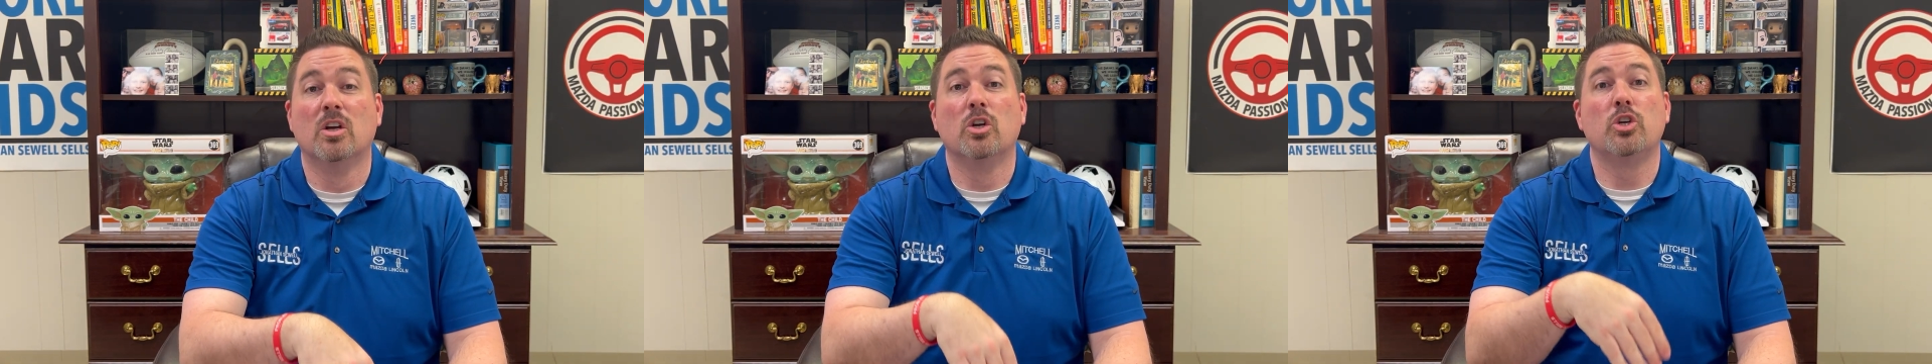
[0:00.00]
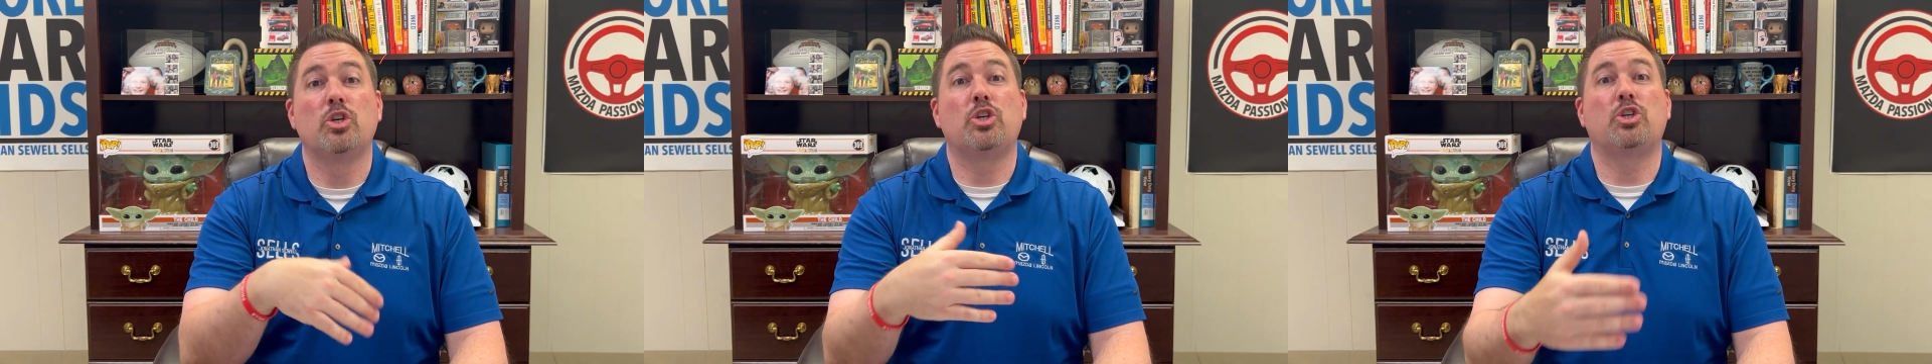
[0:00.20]

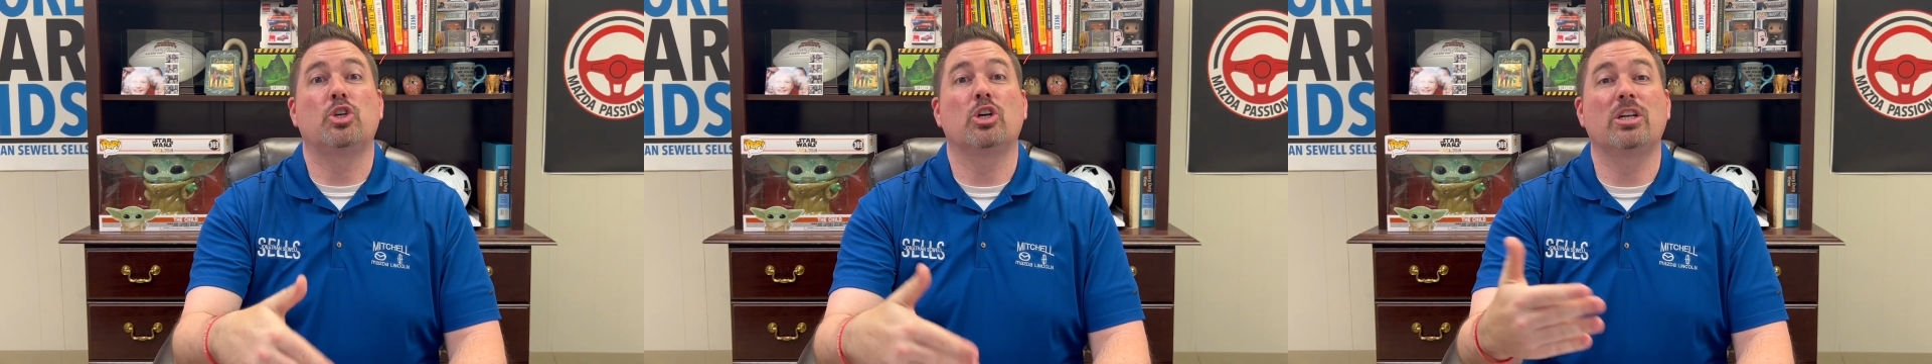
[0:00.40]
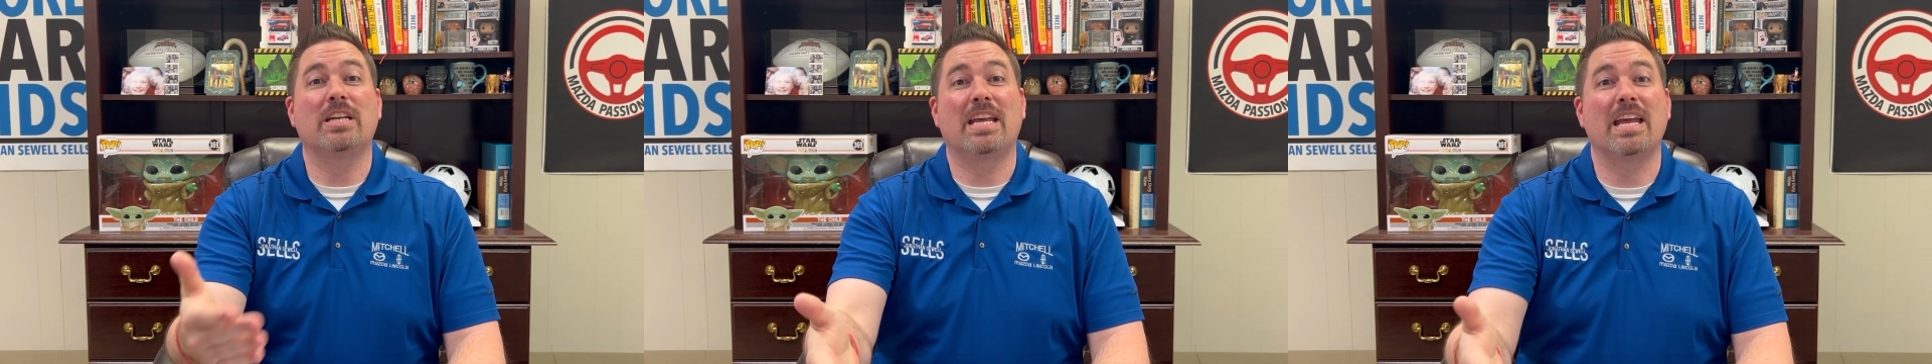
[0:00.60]

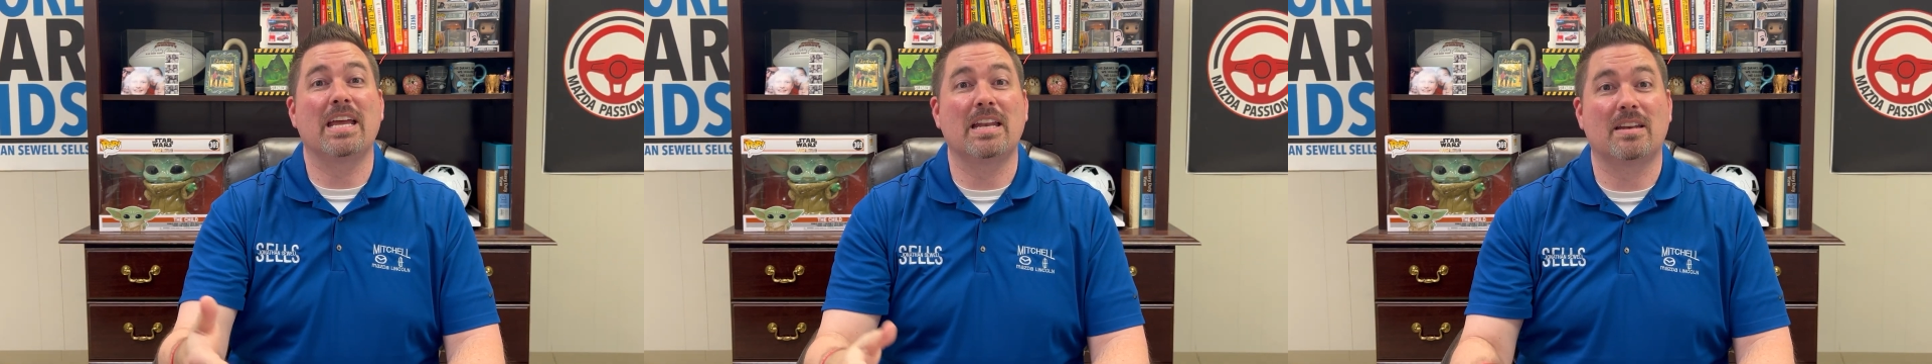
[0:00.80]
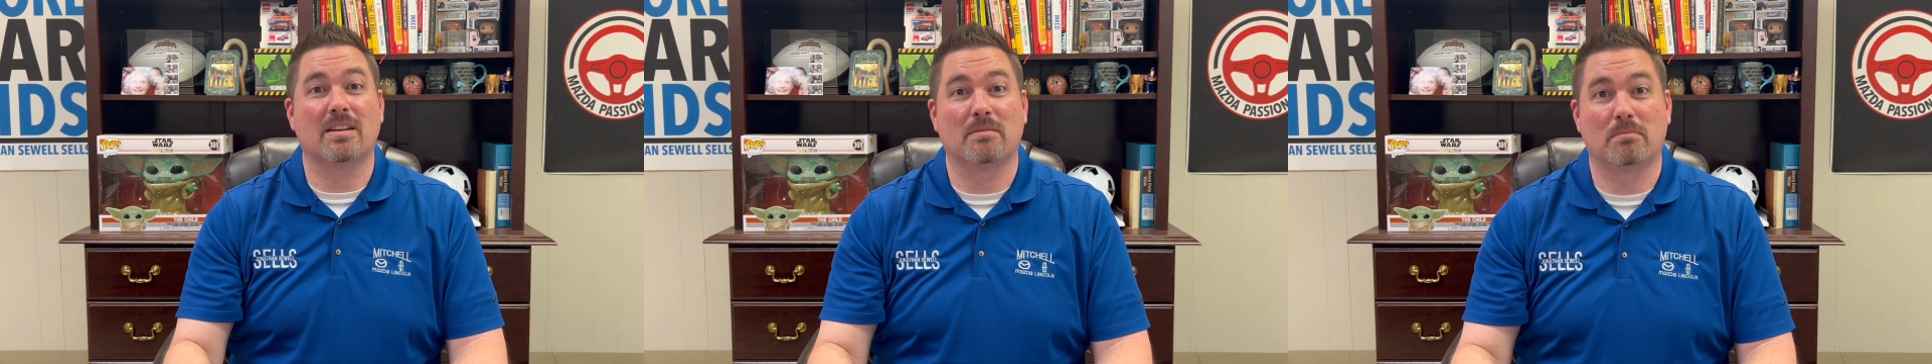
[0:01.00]
should
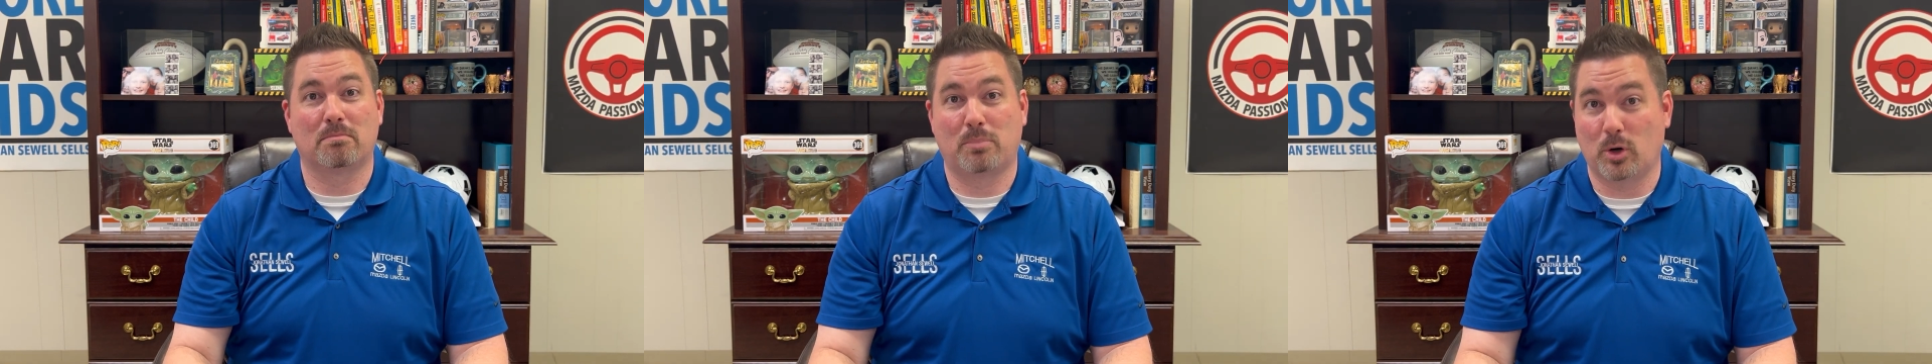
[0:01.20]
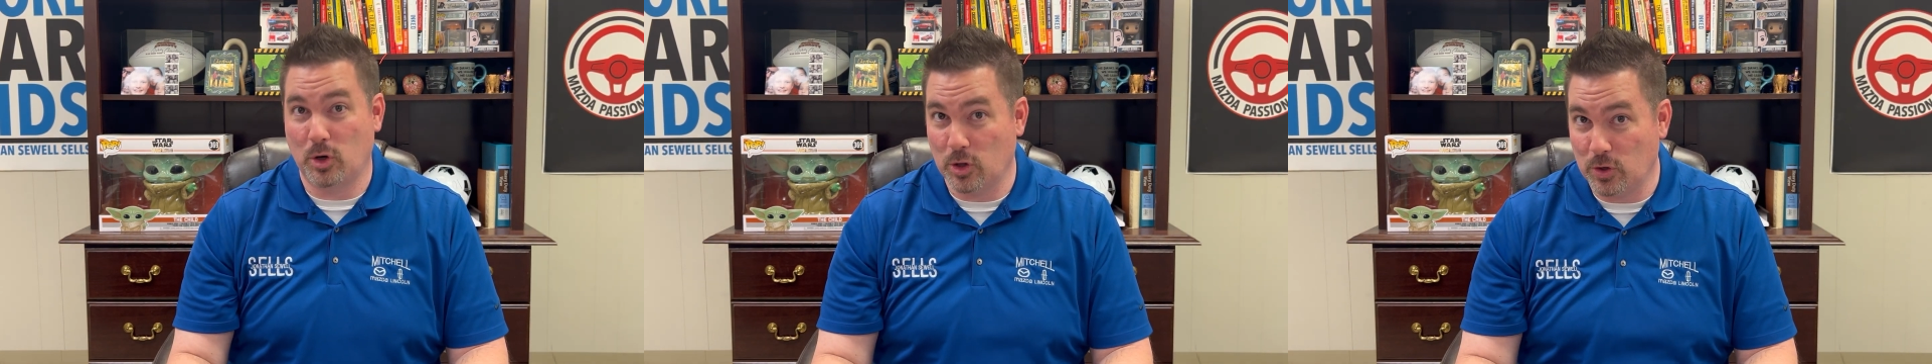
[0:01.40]
get
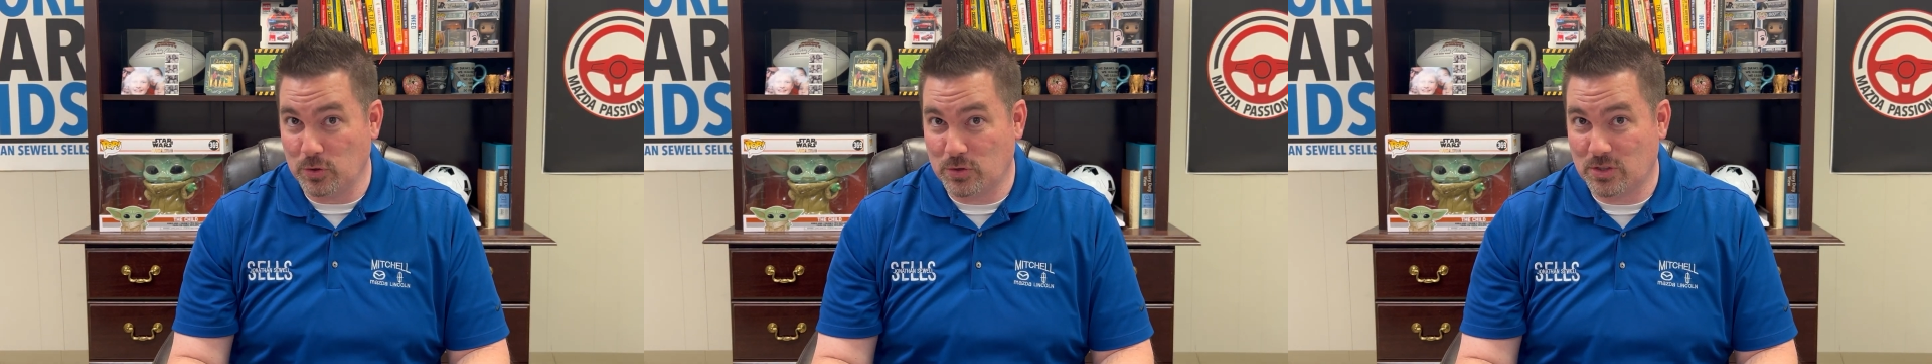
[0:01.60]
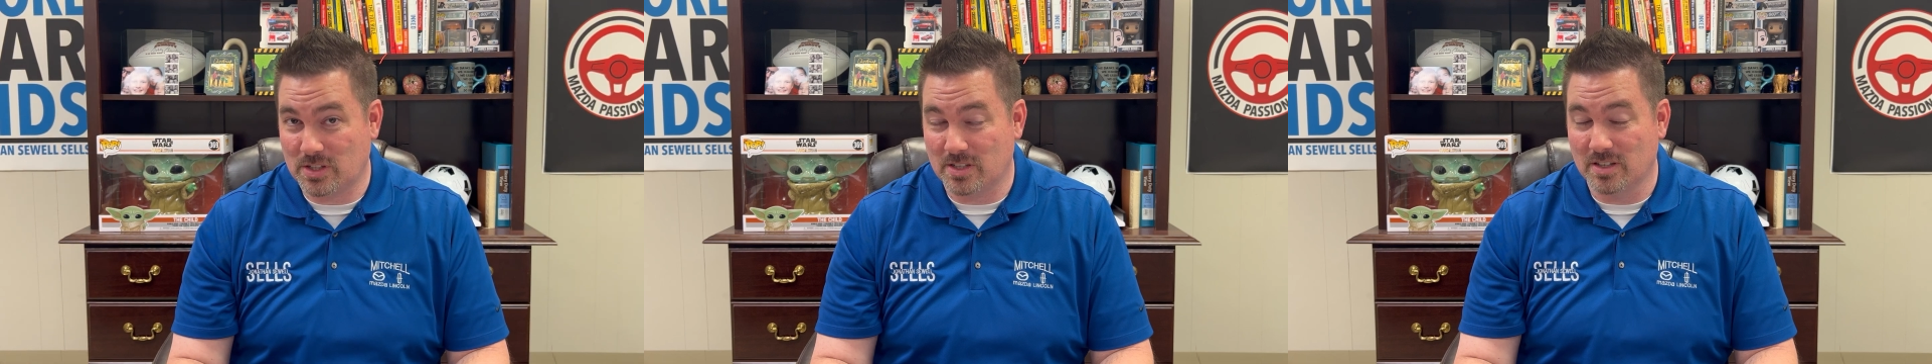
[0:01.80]

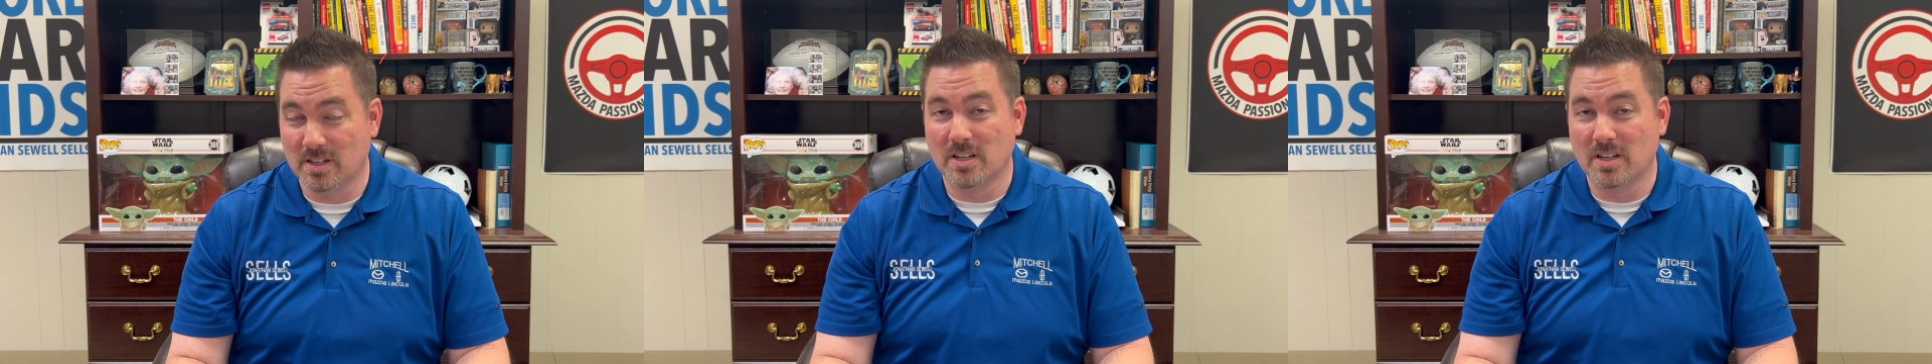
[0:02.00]
produced.